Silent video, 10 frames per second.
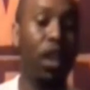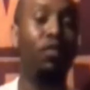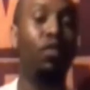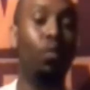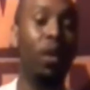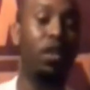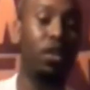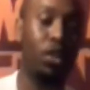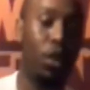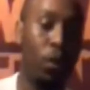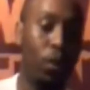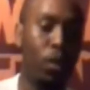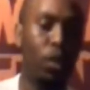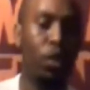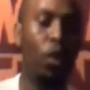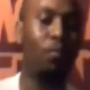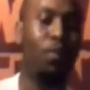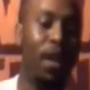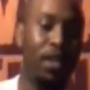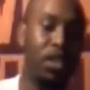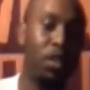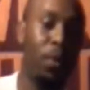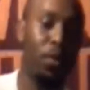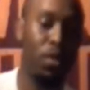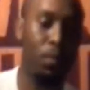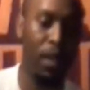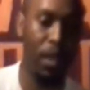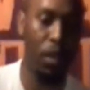If you win the show, your prize is supposed to be